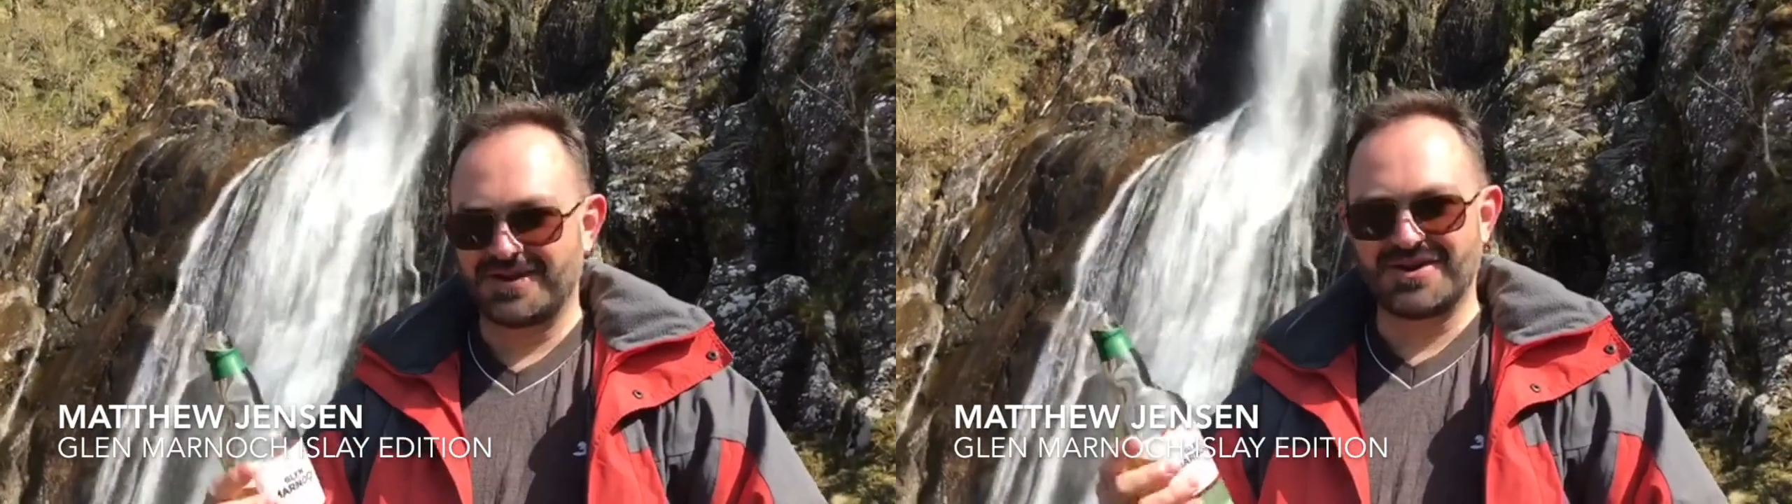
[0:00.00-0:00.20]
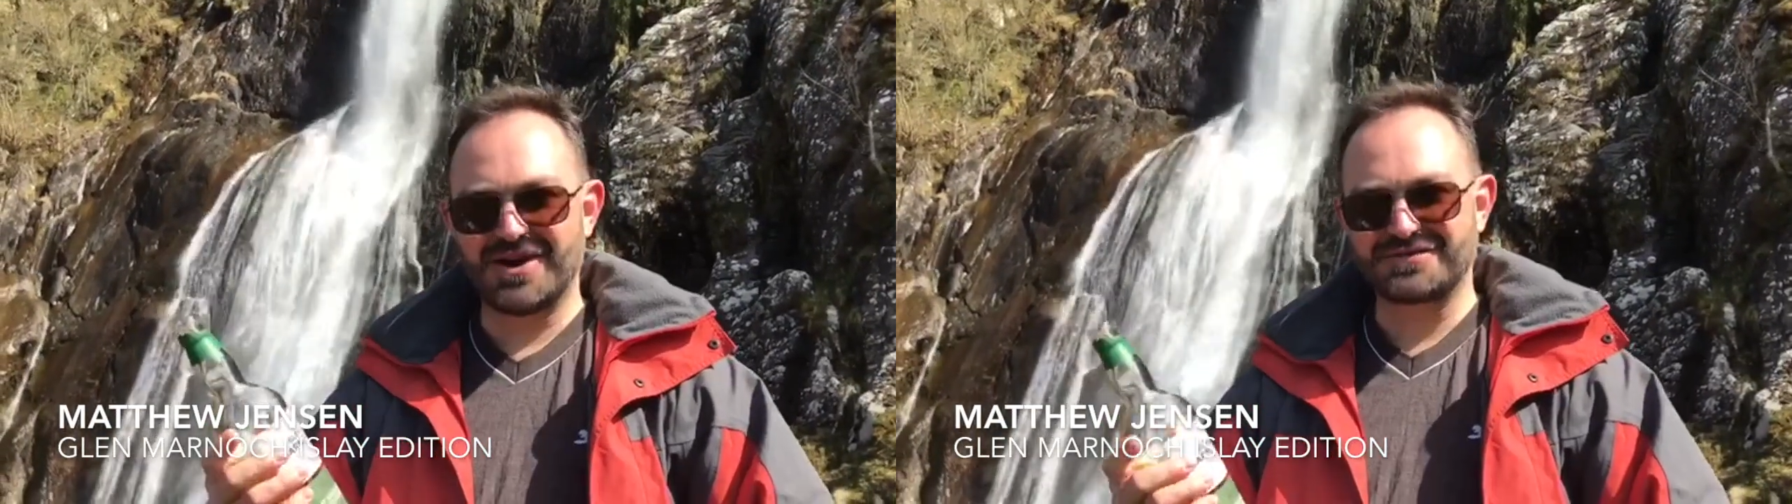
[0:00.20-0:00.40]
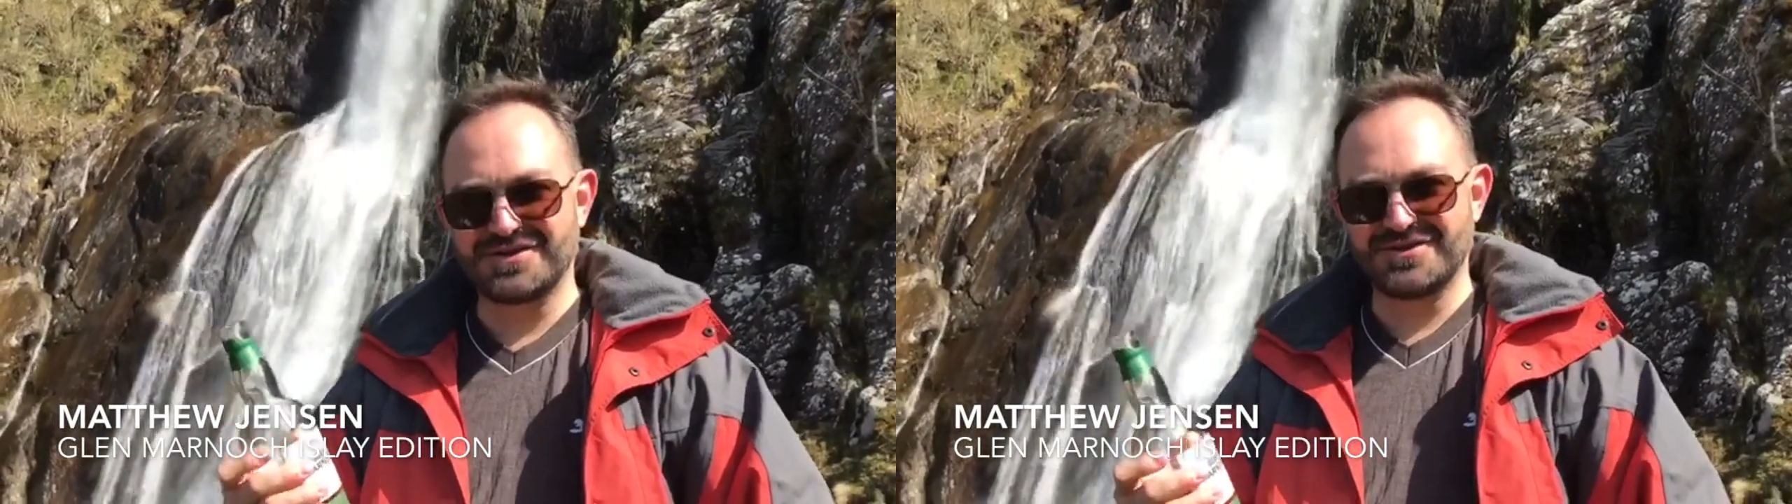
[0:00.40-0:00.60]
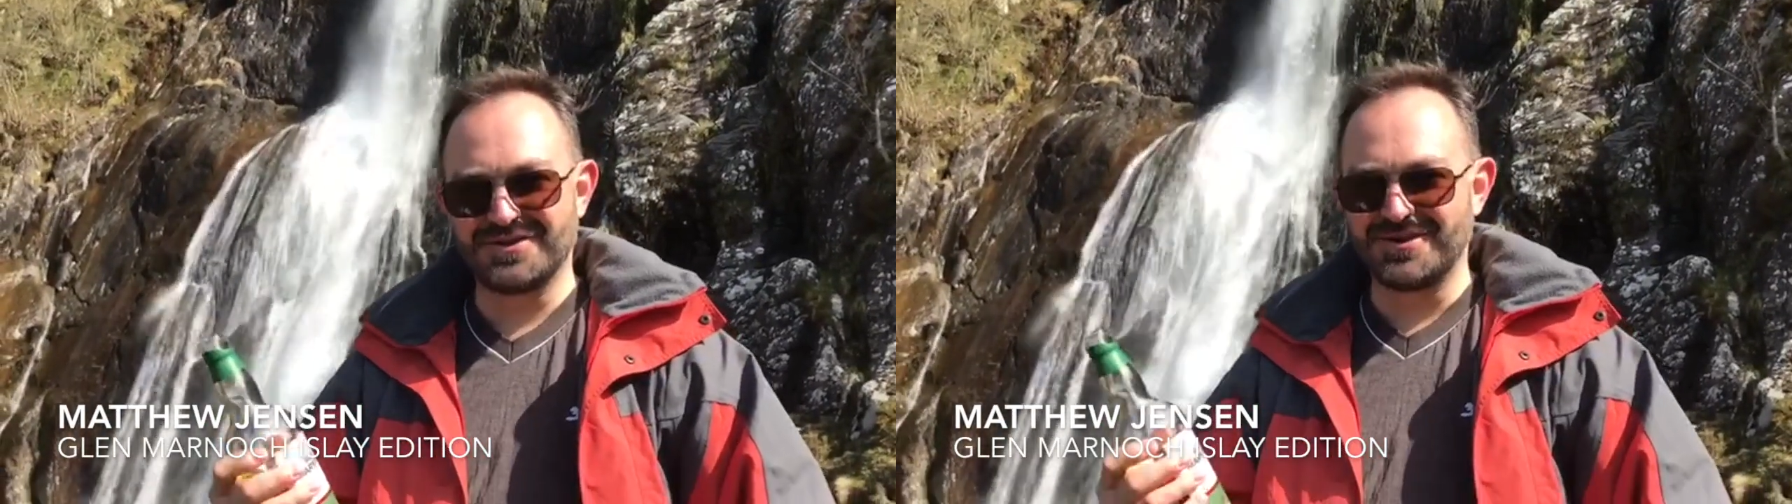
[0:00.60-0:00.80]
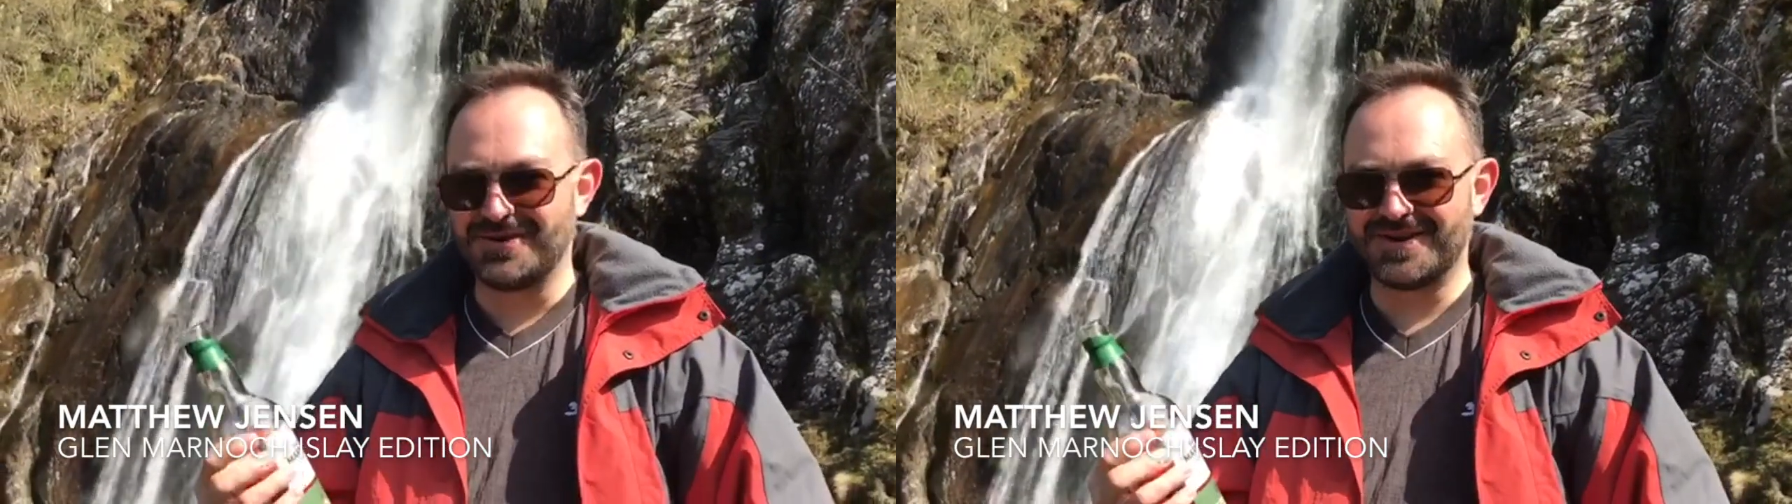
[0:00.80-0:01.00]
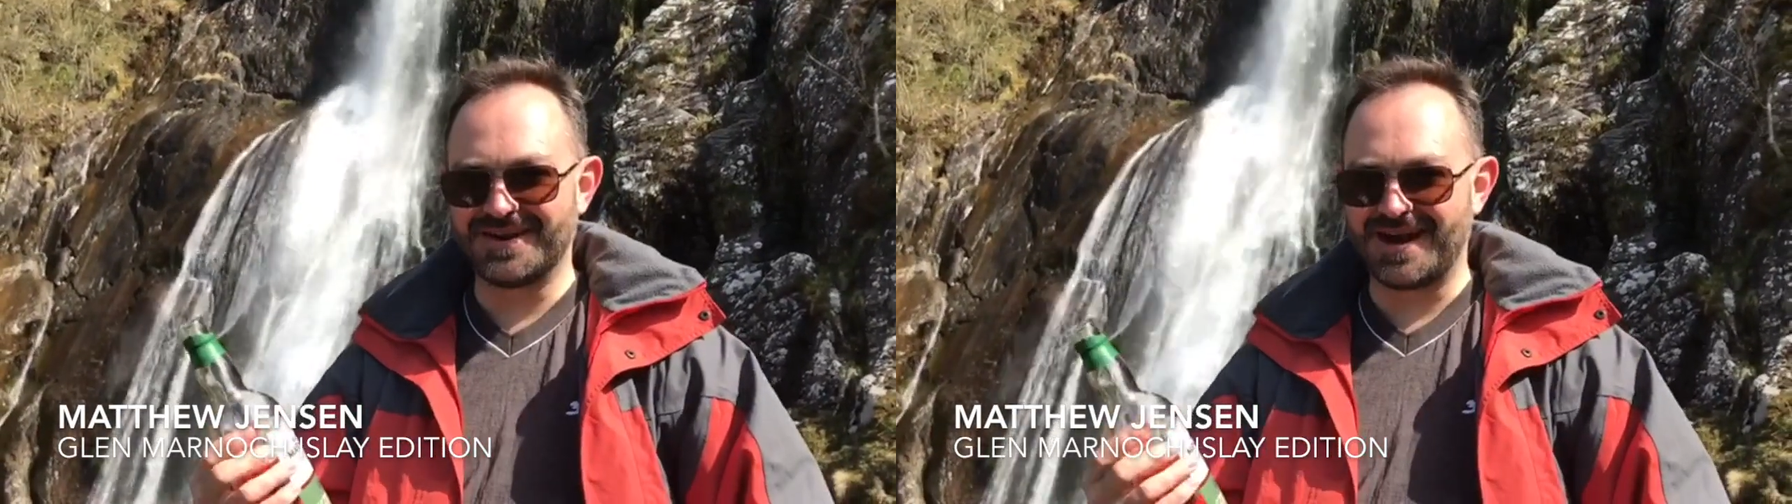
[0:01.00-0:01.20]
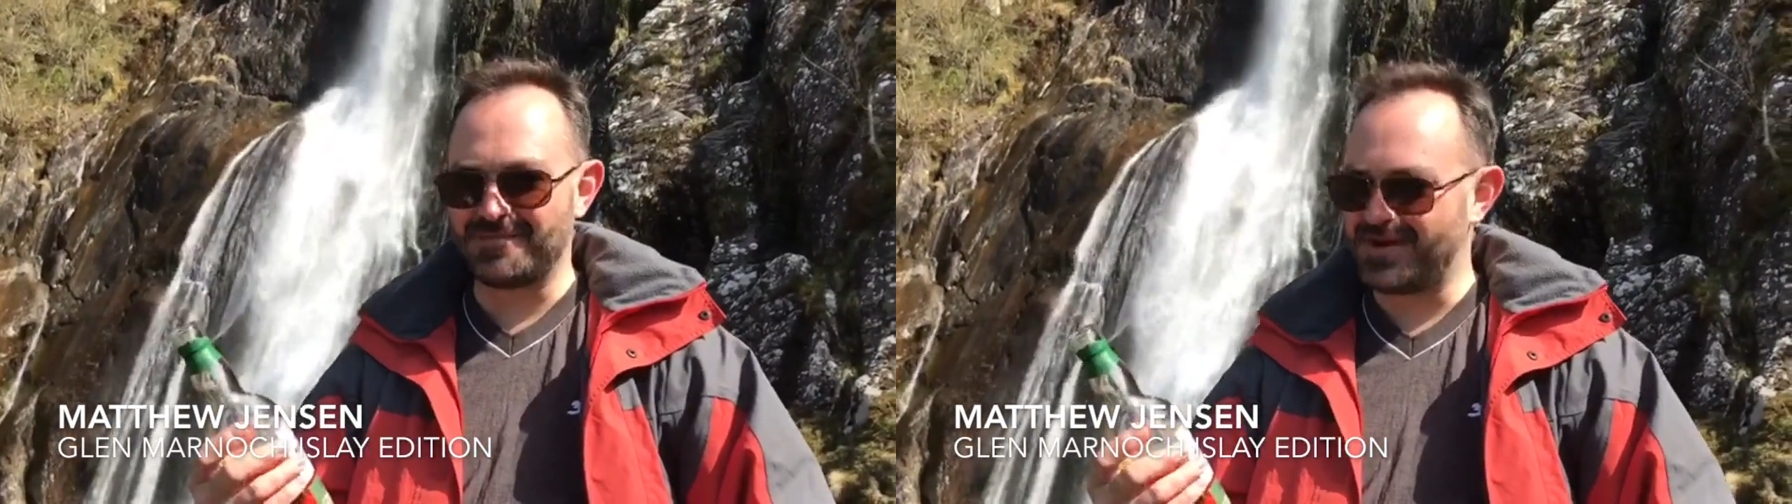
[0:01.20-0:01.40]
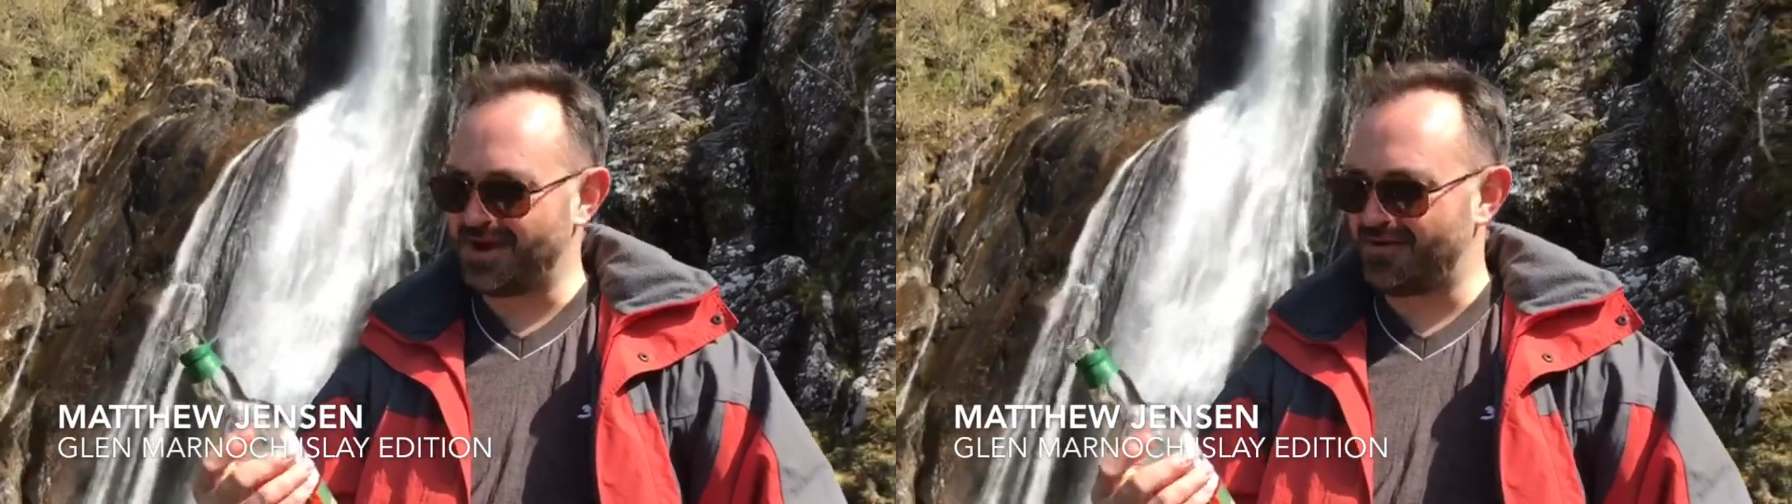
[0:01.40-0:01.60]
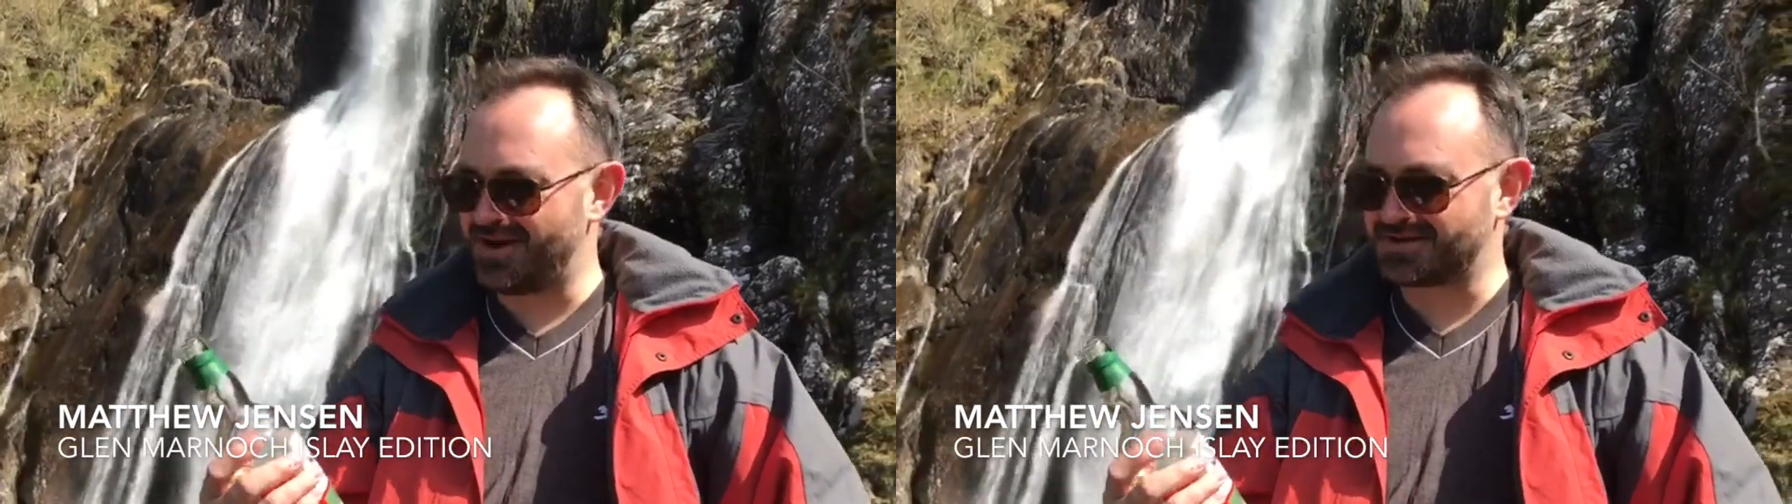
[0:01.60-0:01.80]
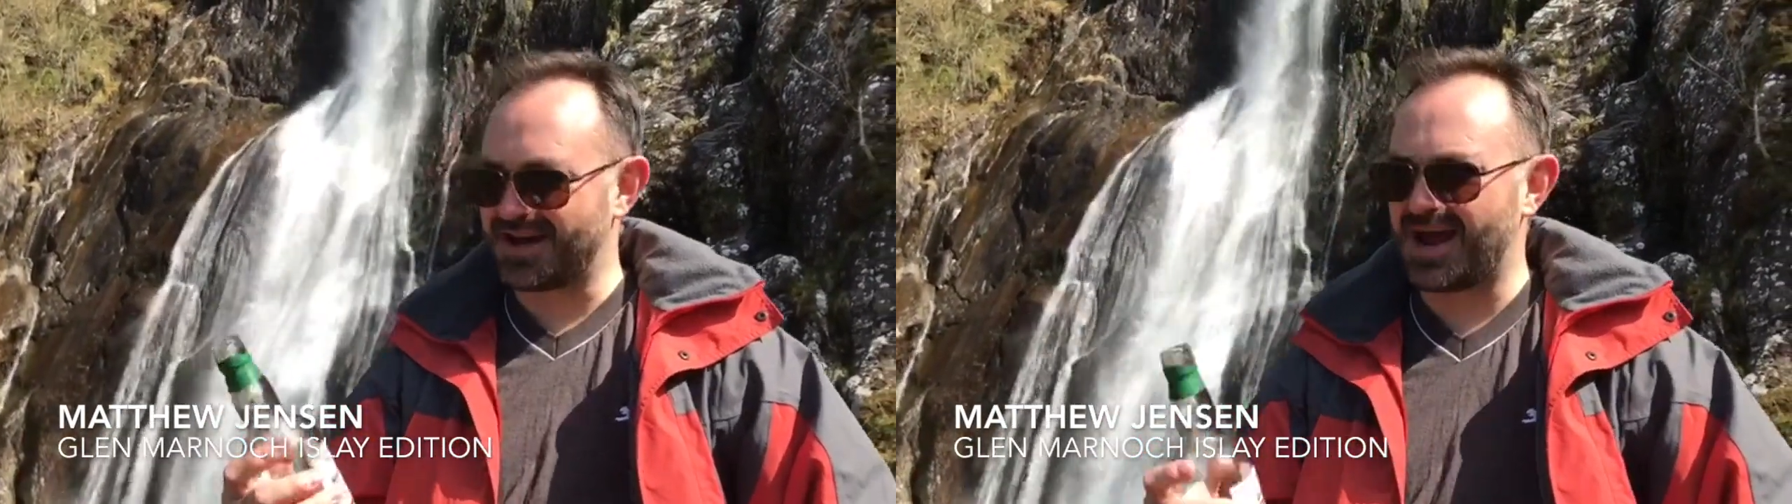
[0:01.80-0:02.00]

Good afternoon. I'm here at